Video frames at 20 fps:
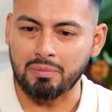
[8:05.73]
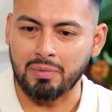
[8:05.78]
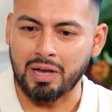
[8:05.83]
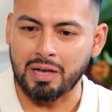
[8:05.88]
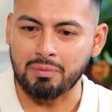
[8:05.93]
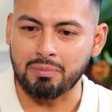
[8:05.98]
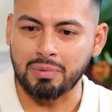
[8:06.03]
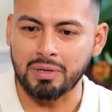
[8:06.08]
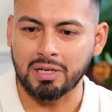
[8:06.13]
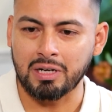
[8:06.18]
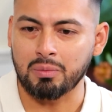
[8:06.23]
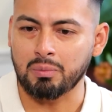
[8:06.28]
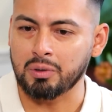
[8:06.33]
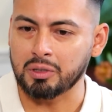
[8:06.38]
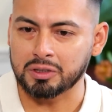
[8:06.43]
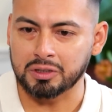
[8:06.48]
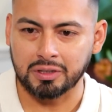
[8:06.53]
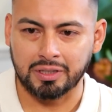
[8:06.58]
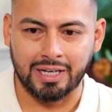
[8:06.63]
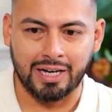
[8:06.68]
I've been in
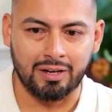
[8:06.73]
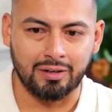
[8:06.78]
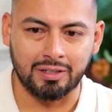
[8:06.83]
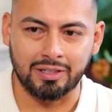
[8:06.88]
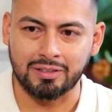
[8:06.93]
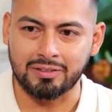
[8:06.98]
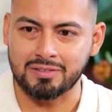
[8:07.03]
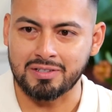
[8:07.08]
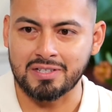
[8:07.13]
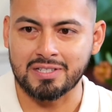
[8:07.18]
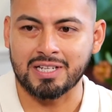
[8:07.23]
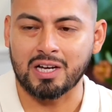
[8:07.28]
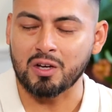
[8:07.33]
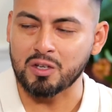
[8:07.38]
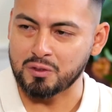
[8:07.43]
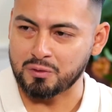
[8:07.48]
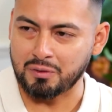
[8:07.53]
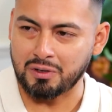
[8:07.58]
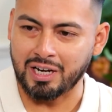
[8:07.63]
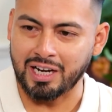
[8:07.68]
Berkshire County since I
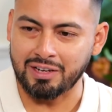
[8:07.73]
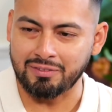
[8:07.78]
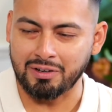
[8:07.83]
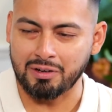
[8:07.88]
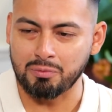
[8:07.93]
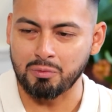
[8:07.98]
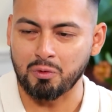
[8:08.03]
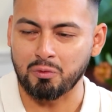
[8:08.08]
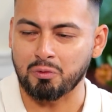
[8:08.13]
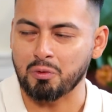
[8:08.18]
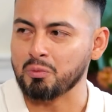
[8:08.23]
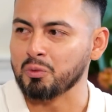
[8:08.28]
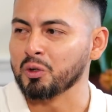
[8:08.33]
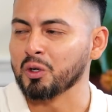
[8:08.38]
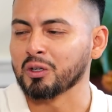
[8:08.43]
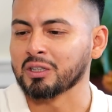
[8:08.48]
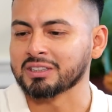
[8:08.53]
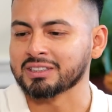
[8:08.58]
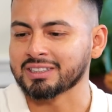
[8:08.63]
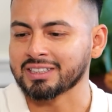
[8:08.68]
was 5. I moved from New
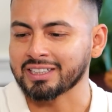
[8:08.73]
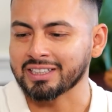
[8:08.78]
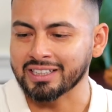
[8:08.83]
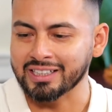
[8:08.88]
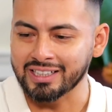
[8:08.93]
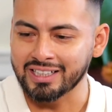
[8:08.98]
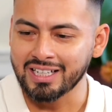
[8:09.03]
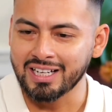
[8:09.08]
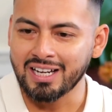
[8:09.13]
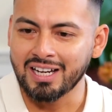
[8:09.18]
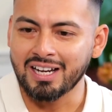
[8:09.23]
York City.